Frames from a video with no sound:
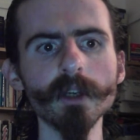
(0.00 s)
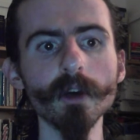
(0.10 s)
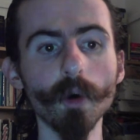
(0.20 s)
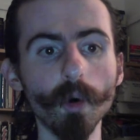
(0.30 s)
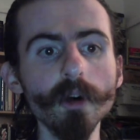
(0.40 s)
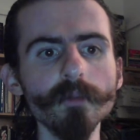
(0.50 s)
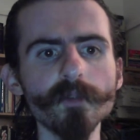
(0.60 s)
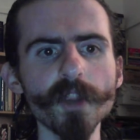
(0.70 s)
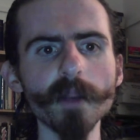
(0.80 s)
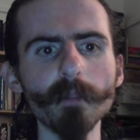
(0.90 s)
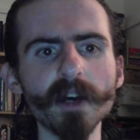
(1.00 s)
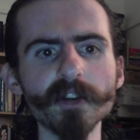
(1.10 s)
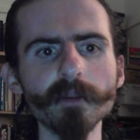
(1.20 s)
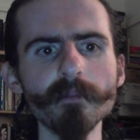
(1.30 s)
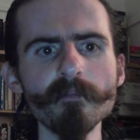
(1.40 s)
or, for that
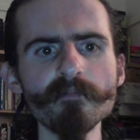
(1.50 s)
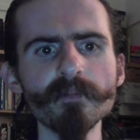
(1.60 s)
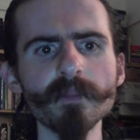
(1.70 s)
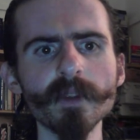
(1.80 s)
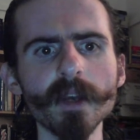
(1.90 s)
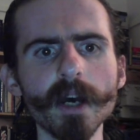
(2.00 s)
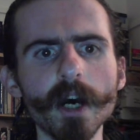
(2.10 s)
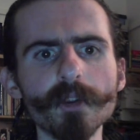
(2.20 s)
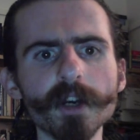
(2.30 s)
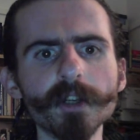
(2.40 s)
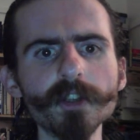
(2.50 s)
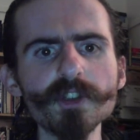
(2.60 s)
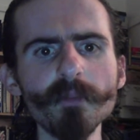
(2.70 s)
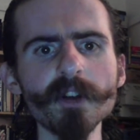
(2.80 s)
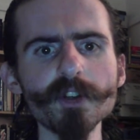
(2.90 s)
matter, how they are not
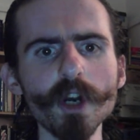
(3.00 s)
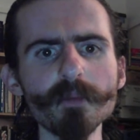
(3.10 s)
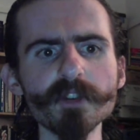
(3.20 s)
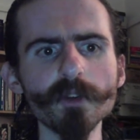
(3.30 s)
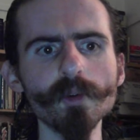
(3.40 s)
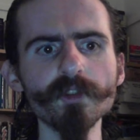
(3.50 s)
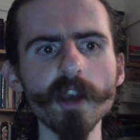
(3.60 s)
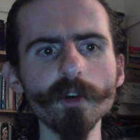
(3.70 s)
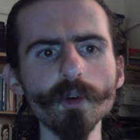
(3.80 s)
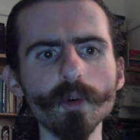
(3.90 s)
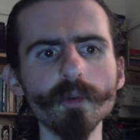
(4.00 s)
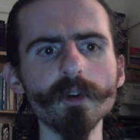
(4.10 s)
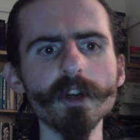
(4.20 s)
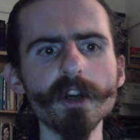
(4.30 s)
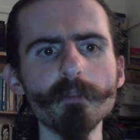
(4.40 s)
so much obstacles at all,
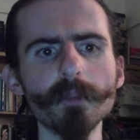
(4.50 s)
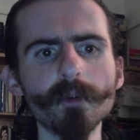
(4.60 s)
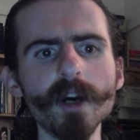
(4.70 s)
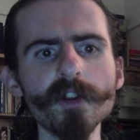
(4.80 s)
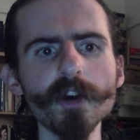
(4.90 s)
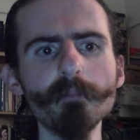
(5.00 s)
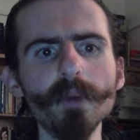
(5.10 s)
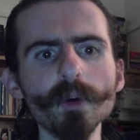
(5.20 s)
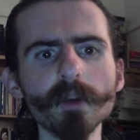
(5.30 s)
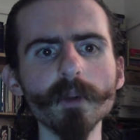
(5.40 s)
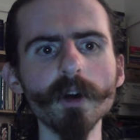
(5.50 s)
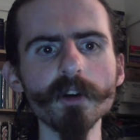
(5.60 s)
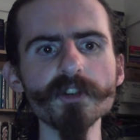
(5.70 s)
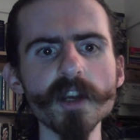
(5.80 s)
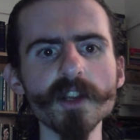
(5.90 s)
but rather building
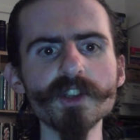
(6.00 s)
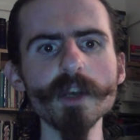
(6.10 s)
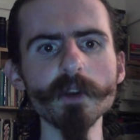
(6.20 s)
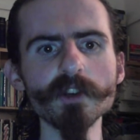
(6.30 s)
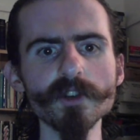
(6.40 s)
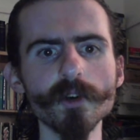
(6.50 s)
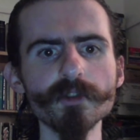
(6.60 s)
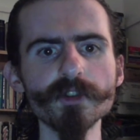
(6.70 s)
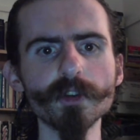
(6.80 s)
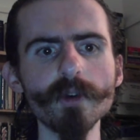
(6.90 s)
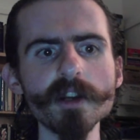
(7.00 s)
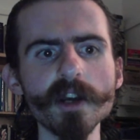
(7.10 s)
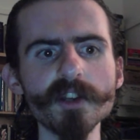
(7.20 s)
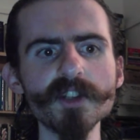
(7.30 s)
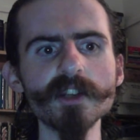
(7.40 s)
blocks and stepping stones to greater
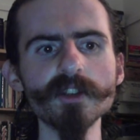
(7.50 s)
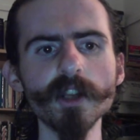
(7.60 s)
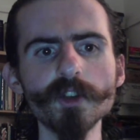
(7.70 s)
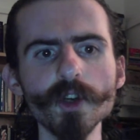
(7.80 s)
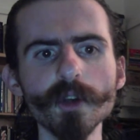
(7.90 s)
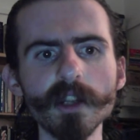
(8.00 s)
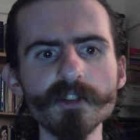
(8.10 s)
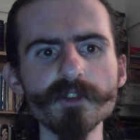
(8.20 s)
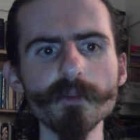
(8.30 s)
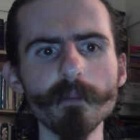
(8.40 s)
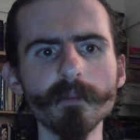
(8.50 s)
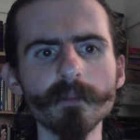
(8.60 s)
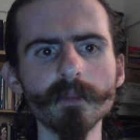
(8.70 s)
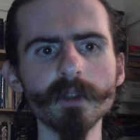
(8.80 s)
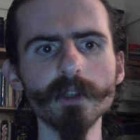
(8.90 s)
ascent in our journeys,
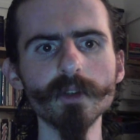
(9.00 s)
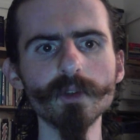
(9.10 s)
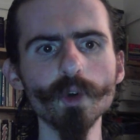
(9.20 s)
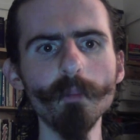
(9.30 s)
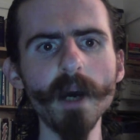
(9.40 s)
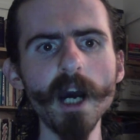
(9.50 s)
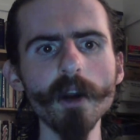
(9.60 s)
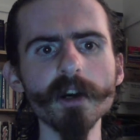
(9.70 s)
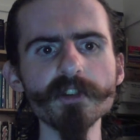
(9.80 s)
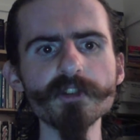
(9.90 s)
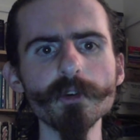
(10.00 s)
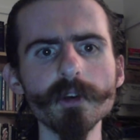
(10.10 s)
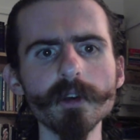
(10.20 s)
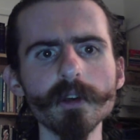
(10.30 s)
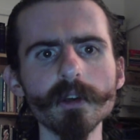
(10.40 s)
to empower us
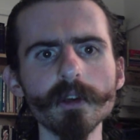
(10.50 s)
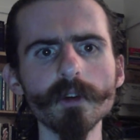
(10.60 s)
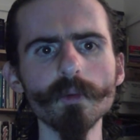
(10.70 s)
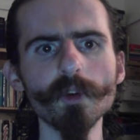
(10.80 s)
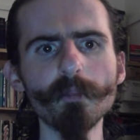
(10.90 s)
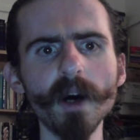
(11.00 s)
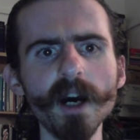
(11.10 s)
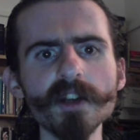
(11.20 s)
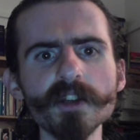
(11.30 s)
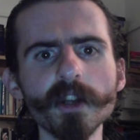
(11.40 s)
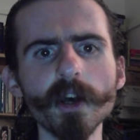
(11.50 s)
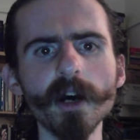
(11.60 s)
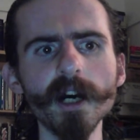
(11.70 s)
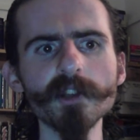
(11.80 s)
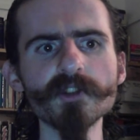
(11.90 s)
with piety in our
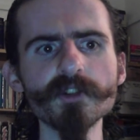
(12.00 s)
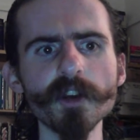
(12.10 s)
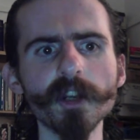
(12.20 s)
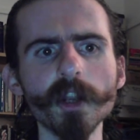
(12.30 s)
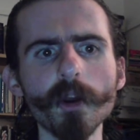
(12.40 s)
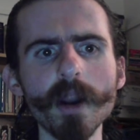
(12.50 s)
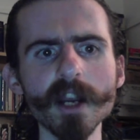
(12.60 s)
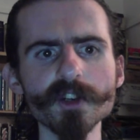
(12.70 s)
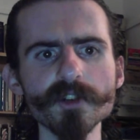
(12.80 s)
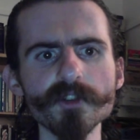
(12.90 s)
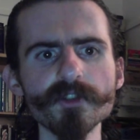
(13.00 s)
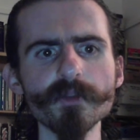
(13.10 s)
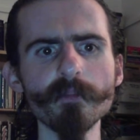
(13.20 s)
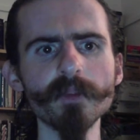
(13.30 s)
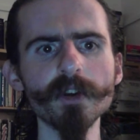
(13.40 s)
hearts and in our
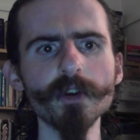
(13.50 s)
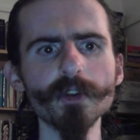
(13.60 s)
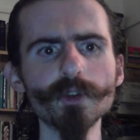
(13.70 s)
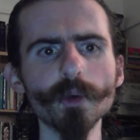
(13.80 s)
actions, to